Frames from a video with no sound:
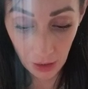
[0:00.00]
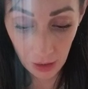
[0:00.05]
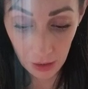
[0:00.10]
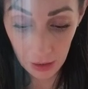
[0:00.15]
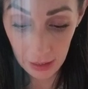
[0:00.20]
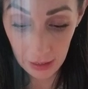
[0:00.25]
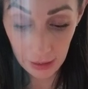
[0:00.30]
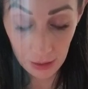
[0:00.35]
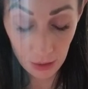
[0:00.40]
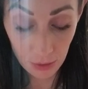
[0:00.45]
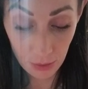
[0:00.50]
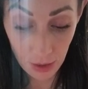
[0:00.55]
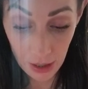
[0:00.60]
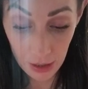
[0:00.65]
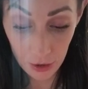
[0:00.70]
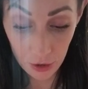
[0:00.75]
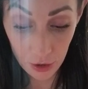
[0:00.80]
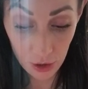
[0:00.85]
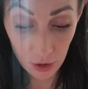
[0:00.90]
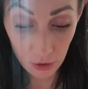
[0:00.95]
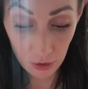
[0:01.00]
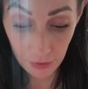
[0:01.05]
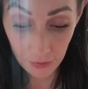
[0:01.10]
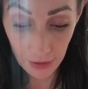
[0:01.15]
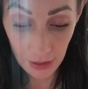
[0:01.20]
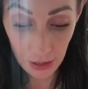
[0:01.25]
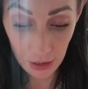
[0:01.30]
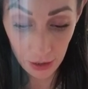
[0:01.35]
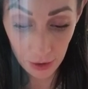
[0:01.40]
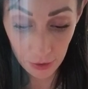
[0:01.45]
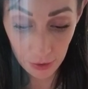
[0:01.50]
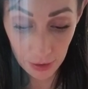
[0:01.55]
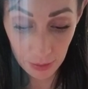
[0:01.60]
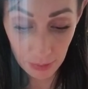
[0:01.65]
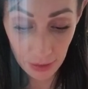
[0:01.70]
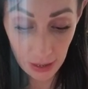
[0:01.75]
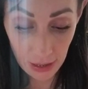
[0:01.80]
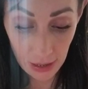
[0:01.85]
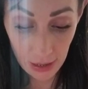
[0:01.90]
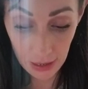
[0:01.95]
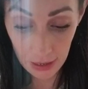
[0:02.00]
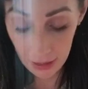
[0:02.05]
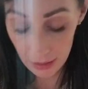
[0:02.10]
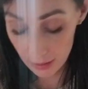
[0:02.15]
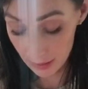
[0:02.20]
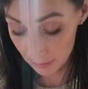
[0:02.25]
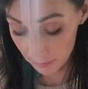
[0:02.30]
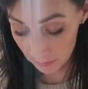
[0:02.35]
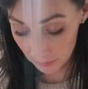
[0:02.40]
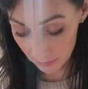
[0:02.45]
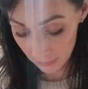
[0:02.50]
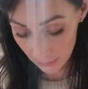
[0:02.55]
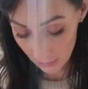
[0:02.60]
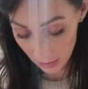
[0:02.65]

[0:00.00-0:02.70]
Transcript: This is why I struggle with videos, because I'm